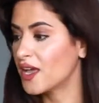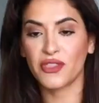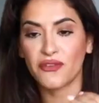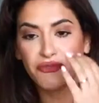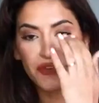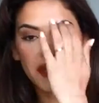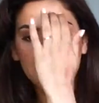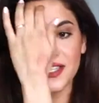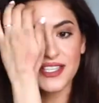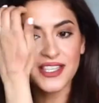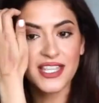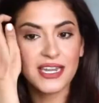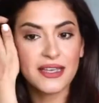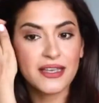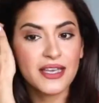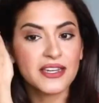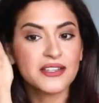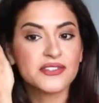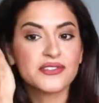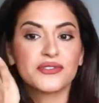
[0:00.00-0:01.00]
So the first thing that
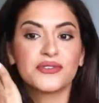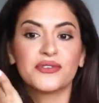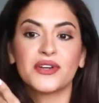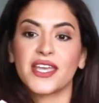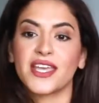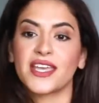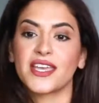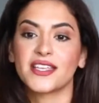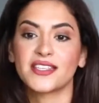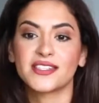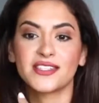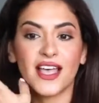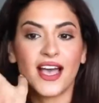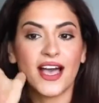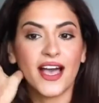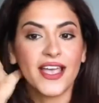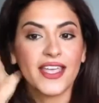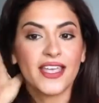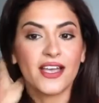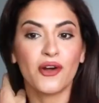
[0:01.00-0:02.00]
I'm gonna do is
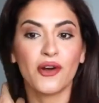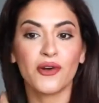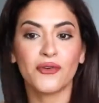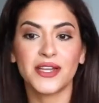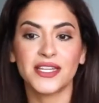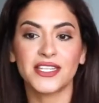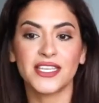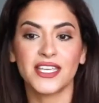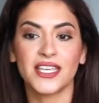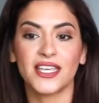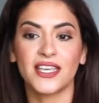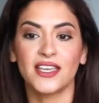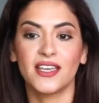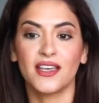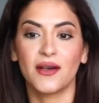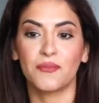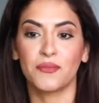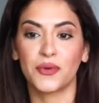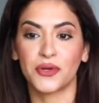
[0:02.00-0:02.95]
I already